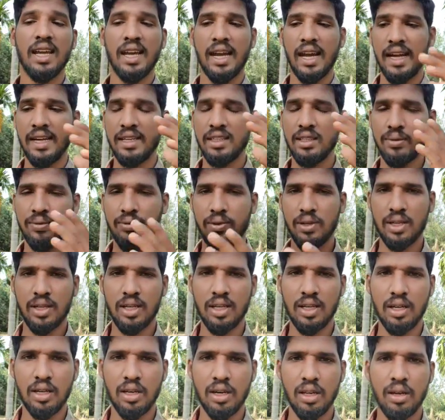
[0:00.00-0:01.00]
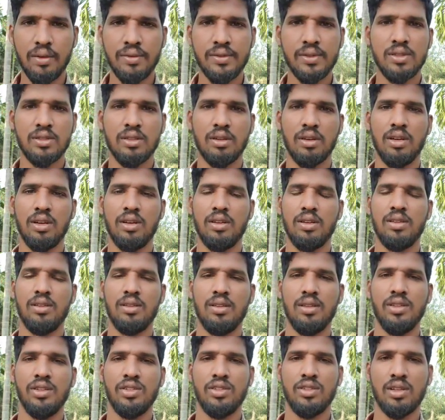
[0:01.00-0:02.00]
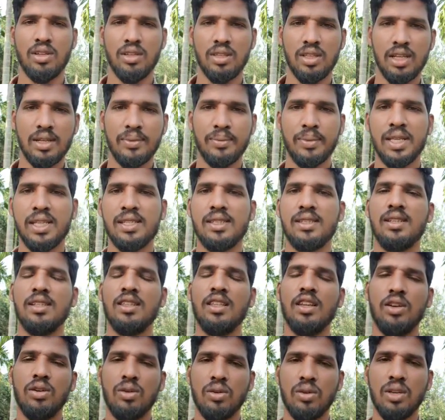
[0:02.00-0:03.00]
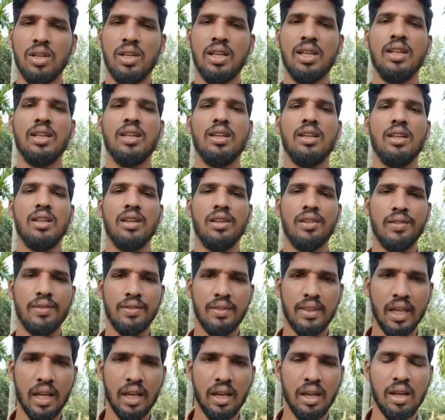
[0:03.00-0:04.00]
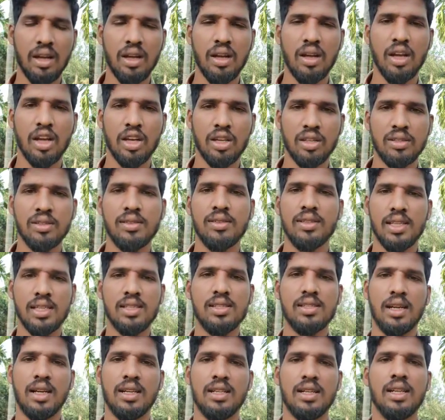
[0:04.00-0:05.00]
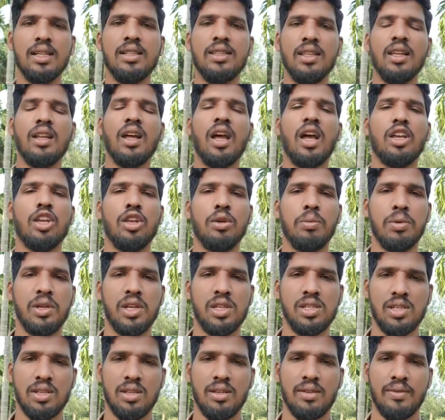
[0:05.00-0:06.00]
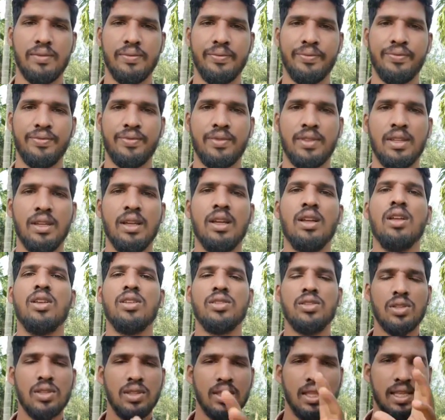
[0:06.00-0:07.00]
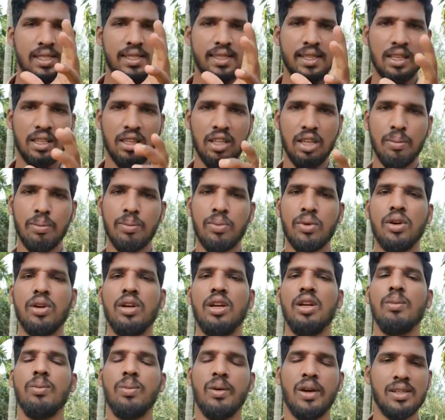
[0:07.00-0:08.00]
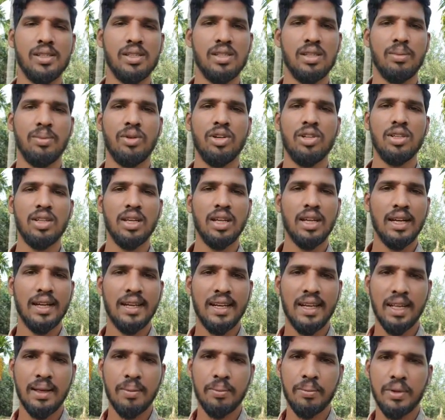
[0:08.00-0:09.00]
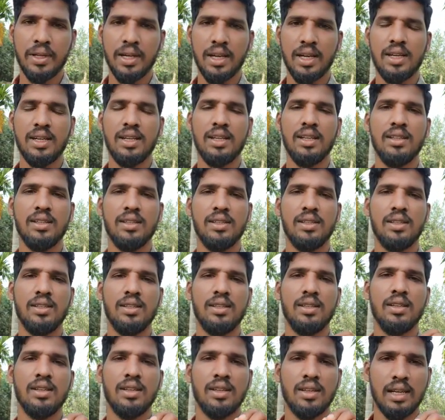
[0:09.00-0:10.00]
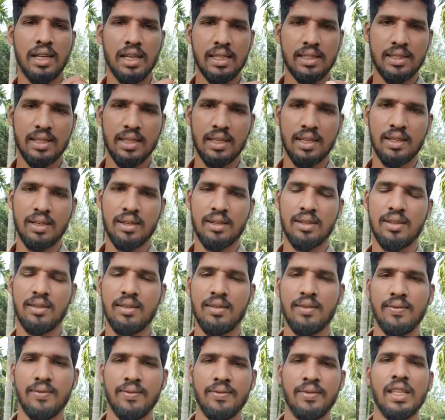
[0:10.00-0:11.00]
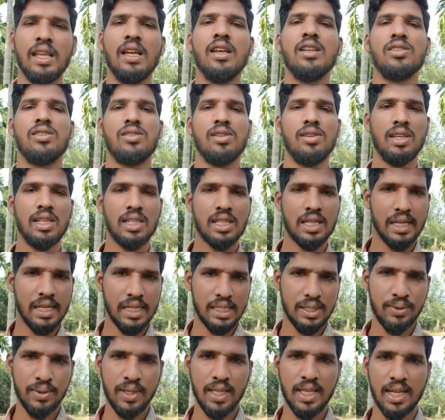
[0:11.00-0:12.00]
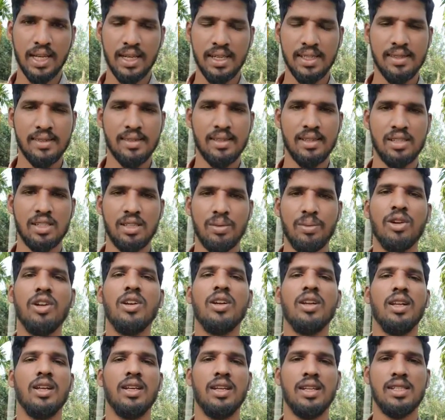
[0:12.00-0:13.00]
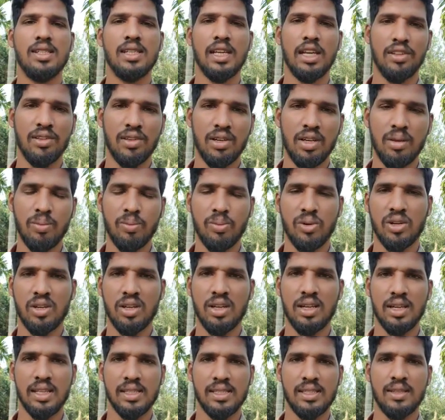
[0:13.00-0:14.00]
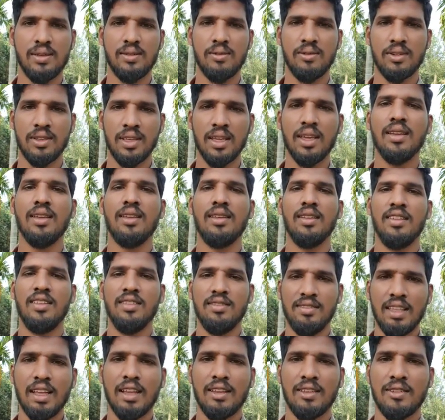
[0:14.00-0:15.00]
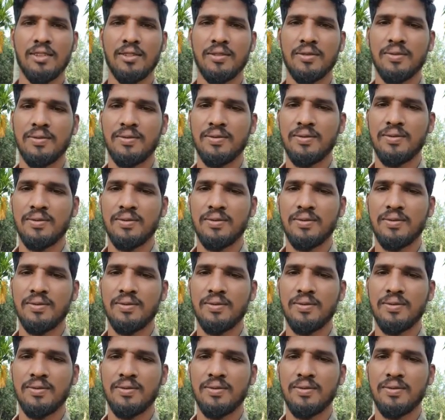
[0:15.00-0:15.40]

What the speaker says: and the fertility of soil. So on that based they are doing they started their occupation. So these are the important points about temperate grassland. So next class we can discuss about next another important lesson. Okay, thank you.